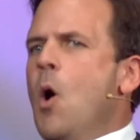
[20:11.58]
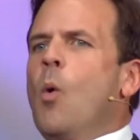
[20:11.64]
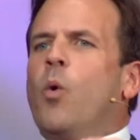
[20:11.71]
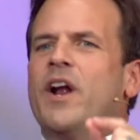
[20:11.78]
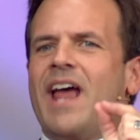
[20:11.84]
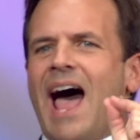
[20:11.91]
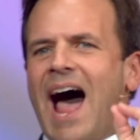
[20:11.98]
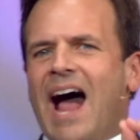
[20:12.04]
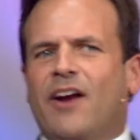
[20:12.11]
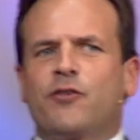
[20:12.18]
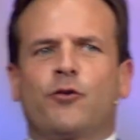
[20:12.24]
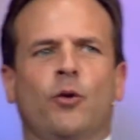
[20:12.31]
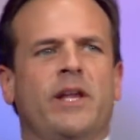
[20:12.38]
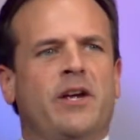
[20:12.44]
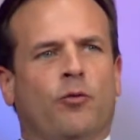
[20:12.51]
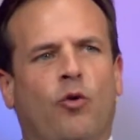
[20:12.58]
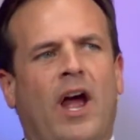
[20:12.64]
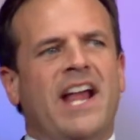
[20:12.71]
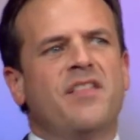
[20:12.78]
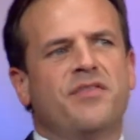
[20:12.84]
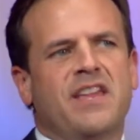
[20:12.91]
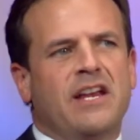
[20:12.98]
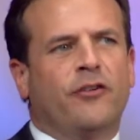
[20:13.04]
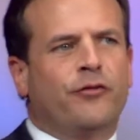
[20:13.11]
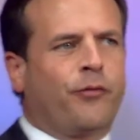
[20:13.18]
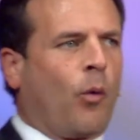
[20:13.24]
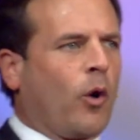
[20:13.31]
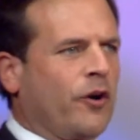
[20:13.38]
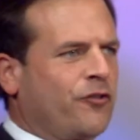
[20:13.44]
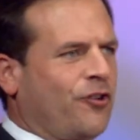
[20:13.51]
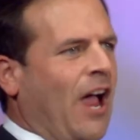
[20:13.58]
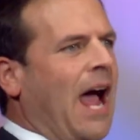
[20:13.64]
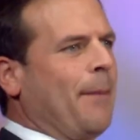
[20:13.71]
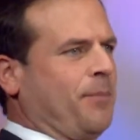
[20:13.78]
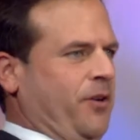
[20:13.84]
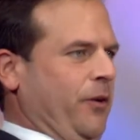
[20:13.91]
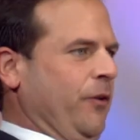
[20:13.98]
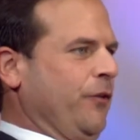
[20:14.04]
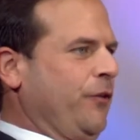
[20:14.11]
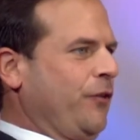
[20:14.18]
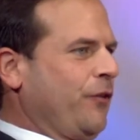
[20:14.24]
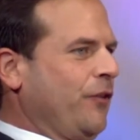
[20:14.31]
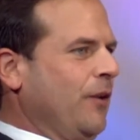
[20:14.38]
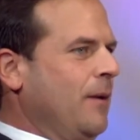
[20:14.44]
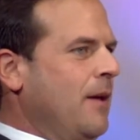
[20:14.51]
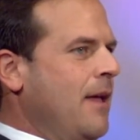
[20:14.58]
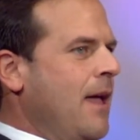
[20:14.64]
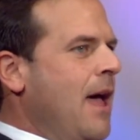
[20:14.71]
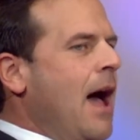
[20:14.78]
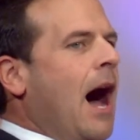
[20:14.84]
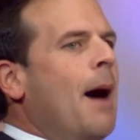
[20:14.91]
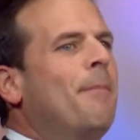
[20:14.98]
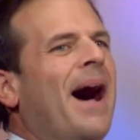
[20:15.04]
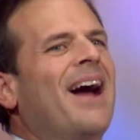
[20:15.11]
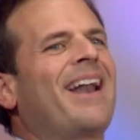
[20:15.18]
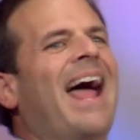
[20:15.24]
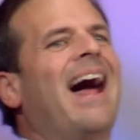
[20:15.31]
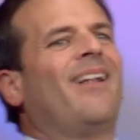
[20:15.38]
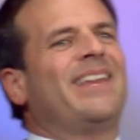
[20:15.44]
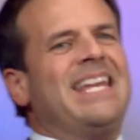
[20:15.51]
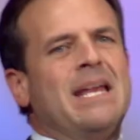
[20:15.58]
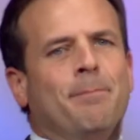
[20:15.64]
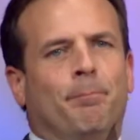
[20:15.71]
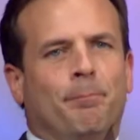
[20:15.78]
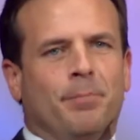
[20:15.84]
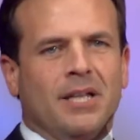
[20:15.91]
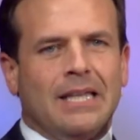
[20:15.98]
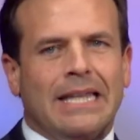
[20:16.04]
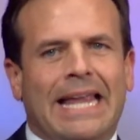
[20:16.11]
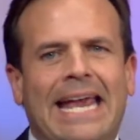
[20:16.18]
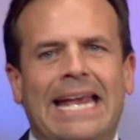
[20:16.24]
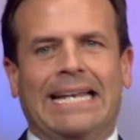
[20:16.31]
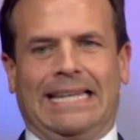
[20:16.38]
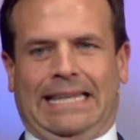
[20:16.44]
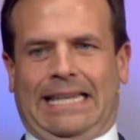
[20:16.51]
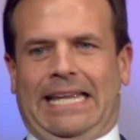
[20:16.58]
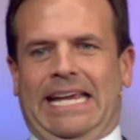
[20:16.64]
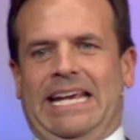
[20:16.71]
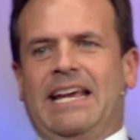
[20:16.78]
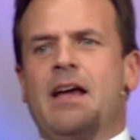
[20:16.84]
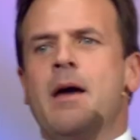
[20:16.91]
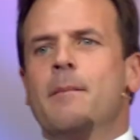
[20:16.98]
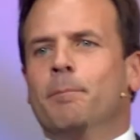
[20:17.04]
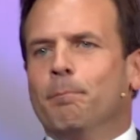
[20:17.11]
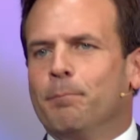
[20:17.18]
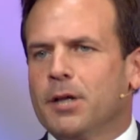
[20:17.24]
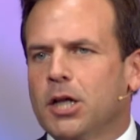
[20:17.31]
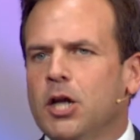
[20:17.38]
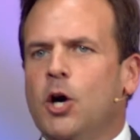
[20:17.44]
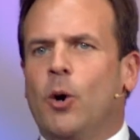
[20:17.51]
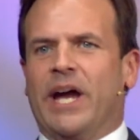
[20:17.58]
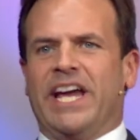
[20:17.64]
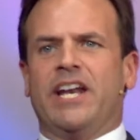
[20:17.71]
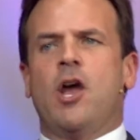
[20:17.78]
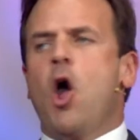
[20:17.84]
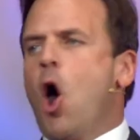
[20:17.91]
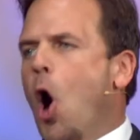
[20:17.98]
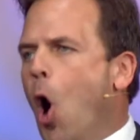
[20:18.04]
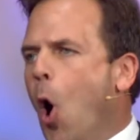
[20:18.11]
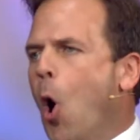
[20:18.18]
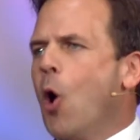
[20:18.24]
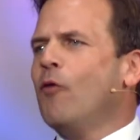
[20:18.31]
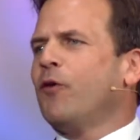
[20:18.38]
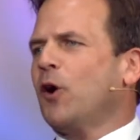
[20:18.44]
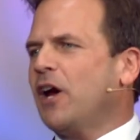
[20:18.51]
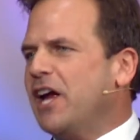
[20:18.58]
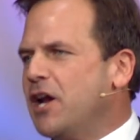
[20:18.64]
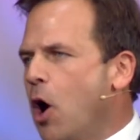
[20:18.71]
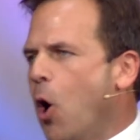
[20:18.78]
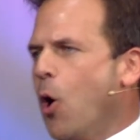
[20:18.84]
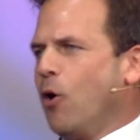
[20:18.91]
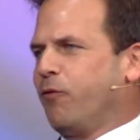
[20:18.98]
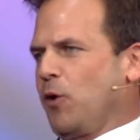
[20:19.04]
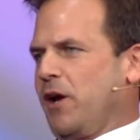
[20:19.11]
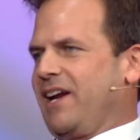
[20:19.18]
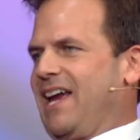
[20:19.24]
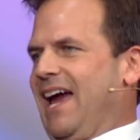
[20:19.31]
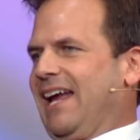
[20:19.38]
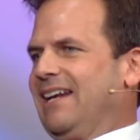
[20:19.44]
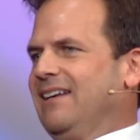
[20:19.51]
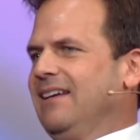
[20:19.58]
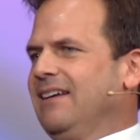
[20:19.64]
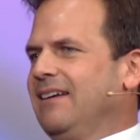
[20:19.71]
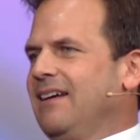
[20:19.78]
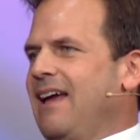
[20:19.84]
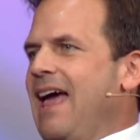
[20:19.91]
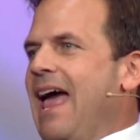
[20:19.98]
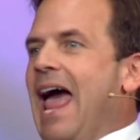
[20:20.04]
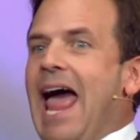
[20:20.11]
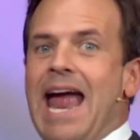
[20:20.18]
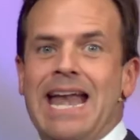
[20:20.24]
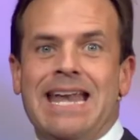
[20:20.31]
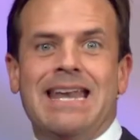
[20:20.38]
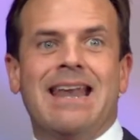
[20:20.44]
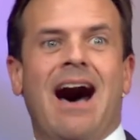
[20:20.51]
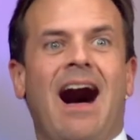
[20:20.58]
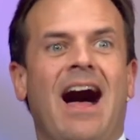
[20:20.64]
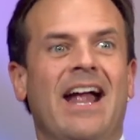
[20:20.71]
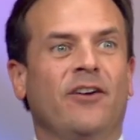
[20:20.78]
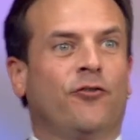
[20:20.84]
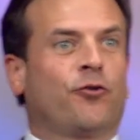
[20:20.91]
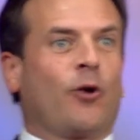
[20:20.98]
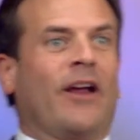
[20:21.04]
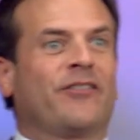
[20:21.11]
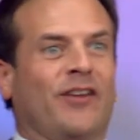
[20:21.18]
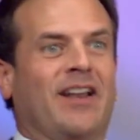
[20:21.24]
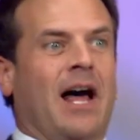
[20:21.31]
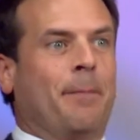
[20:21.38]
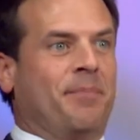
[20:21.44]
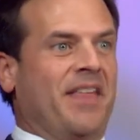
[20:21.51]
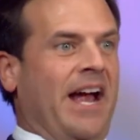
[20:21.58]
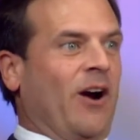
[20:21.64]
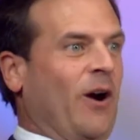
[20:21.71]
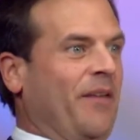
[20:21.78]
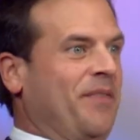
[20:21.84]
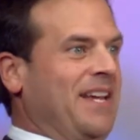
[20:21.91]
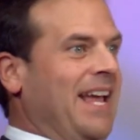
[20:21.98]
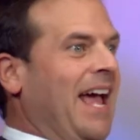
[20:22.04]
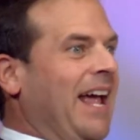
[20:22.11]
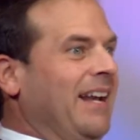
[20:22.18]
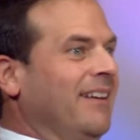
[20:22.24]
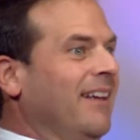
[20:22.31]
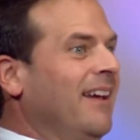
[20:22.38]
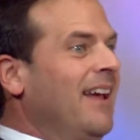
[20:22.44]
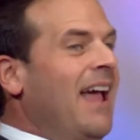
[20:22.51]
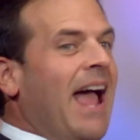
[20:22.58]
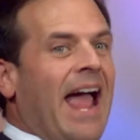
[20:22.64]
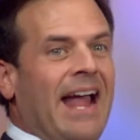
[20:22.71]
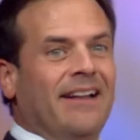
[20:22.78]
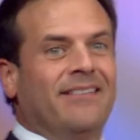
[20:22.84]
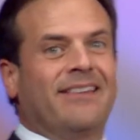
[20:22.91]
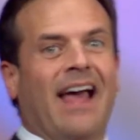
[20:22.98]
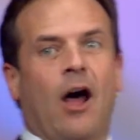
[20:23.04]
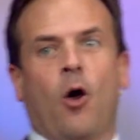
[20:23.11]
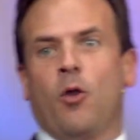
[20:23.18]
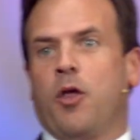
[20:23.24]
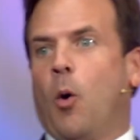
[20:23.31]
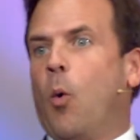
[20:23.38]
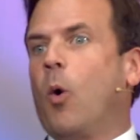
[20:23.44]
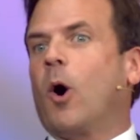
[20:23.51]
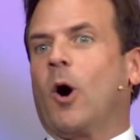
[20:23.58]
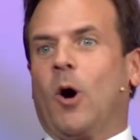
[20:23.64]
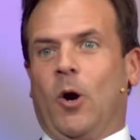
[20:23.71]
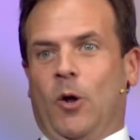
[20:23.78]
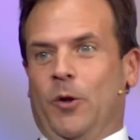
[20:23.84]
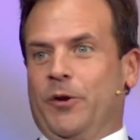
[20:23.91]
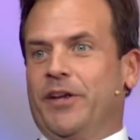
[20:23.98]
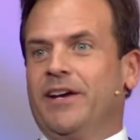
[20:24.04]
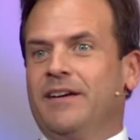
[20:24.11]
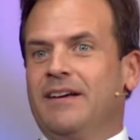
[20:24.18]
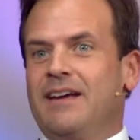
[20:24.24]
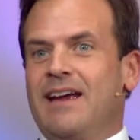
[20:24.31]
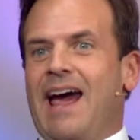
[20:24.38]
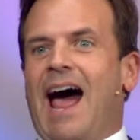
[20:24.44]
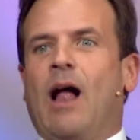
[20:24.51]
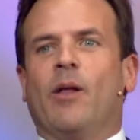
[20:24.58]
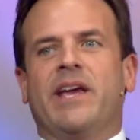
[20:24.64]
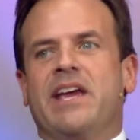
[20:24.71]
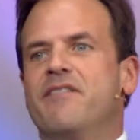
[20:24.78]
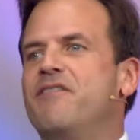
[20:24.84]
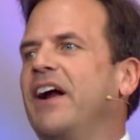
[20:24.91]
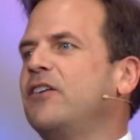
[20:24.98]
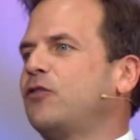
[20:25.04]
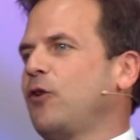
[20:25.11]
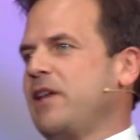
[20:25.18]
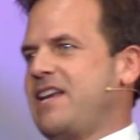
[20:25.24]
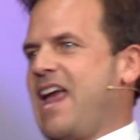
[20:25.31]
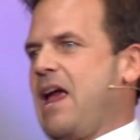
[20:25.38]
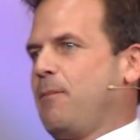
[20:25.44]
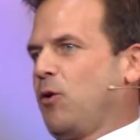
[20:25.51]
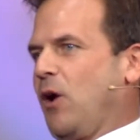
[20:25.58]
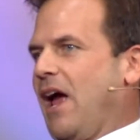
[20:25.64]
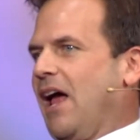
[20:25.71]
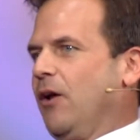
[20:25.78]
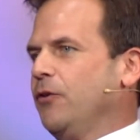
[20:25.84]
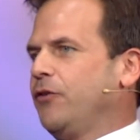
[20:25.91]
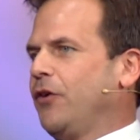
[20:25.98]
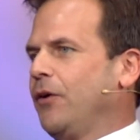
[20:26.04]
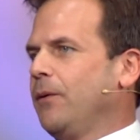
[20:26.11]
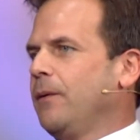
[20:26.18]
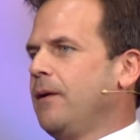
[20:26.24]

would actually write these four chapters about how he blatantly blew it over and over again and not dress it up there at the end and tell the world how he eventually came around